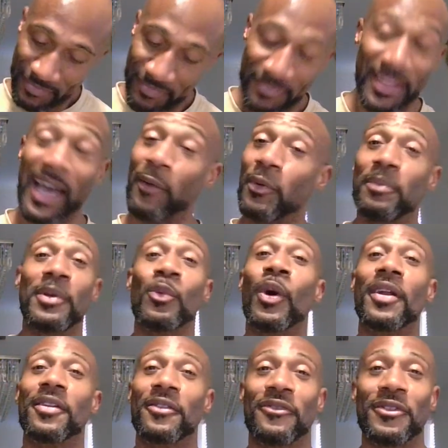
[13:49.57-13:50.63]
that would be
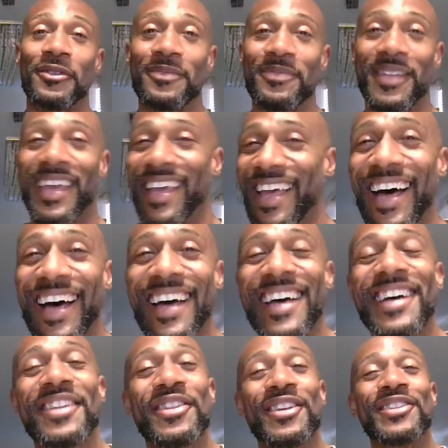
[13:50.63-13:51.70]
wonderful.
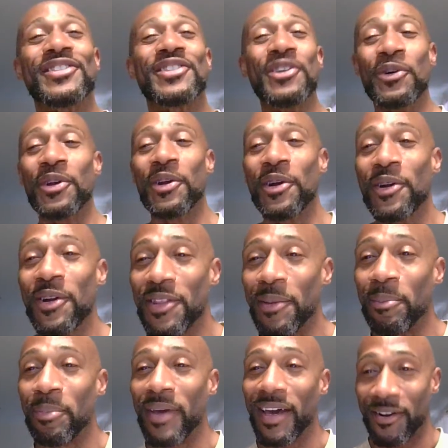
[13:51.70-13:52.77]
The sooner, the
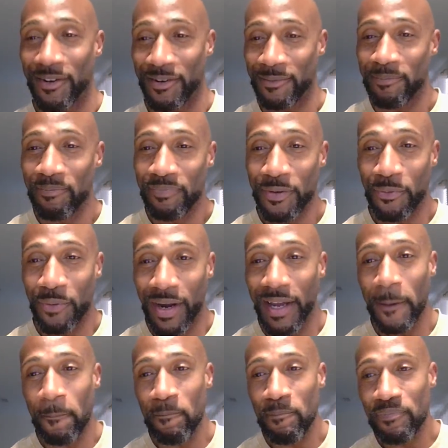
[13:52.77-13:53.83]
better,
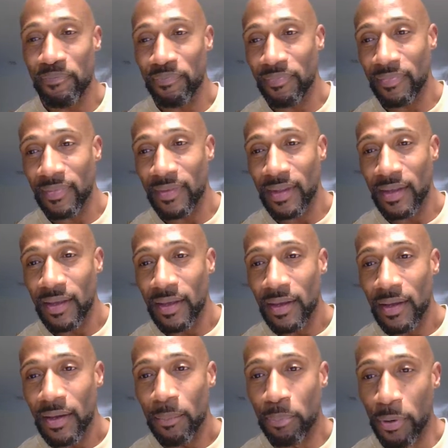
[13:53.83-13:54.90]
right?
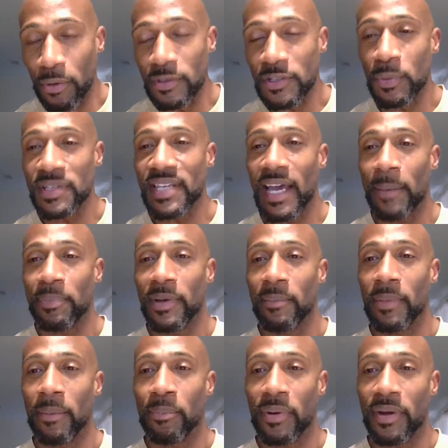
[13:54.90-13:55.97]
Bruce, what's happening,
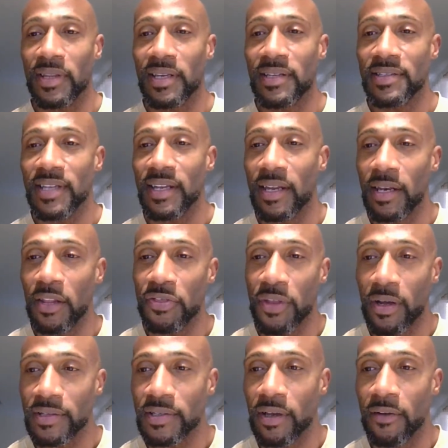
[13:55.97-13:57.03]
my brother? He said, any
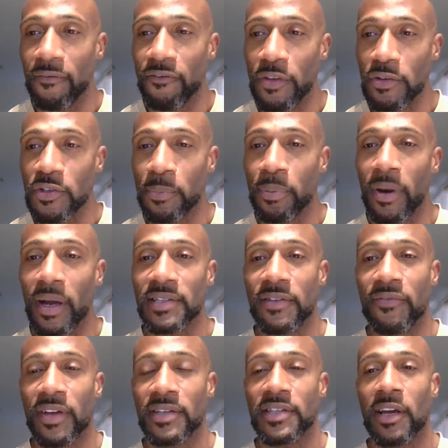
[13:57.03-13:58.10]
thoughts on future price of
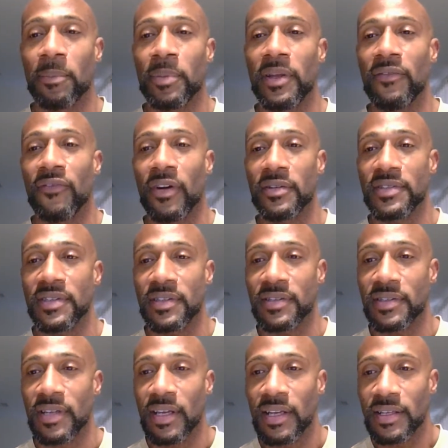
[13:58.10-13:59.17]
XRP
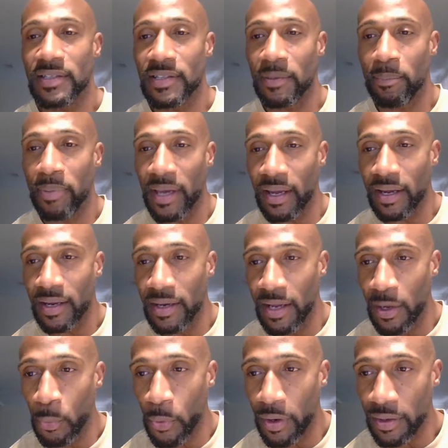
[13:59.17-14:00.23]
versus Zebek
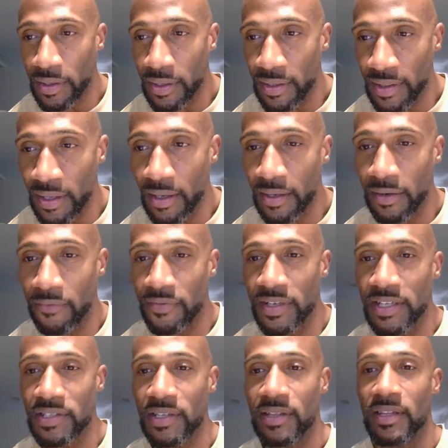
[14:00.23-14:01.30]
network? Thinking of
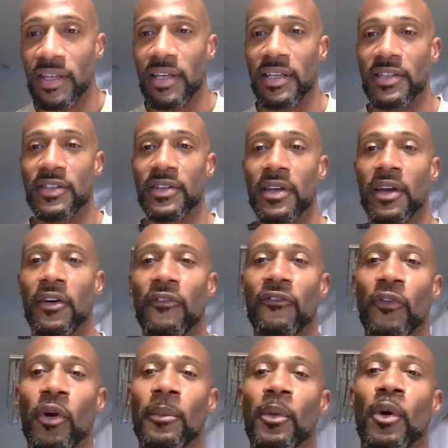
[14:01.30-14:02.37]
ditching these
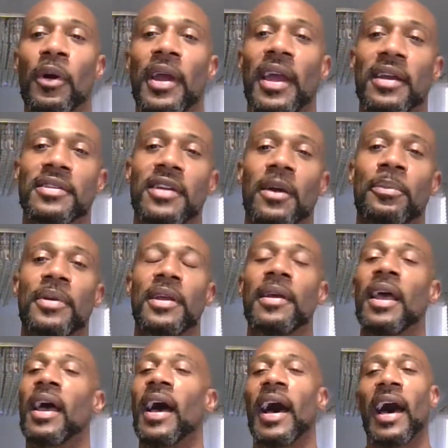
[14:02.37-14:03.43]
for more XRP.
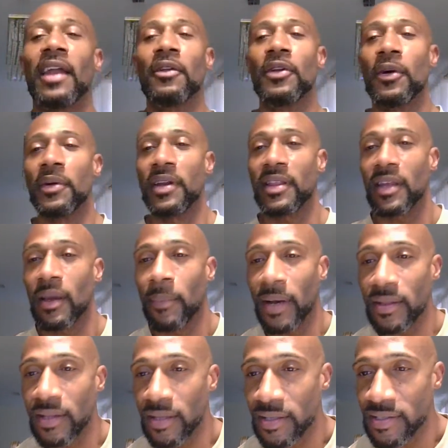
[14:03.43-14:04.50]
I don't know anything
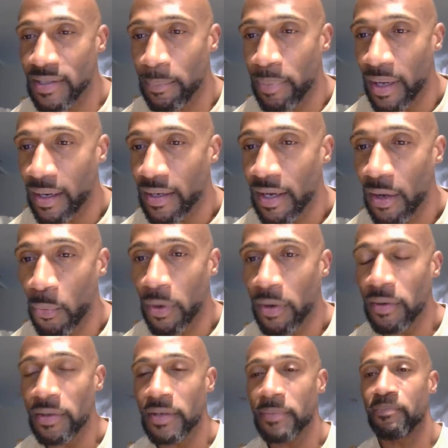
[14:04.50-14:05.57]
about the Zebek network.